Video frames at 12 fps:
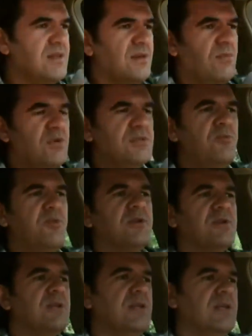the most
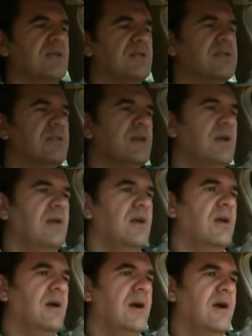important thing is
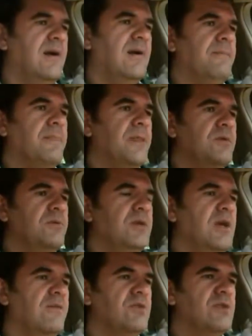that
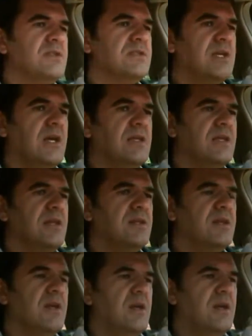we have to understand that
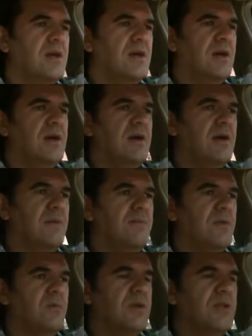
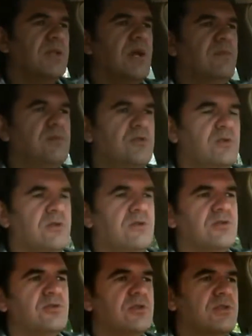when it comes to the
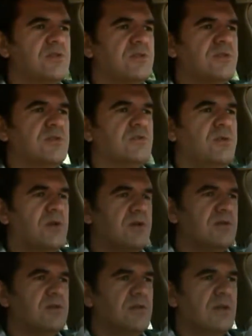resources of this
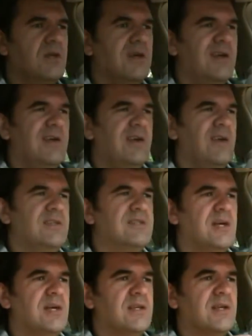world, is
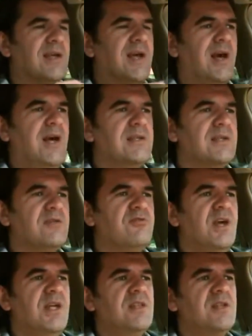that God
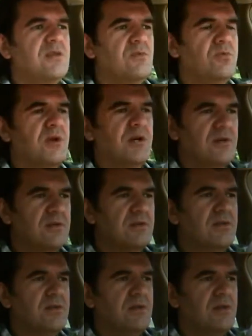created the world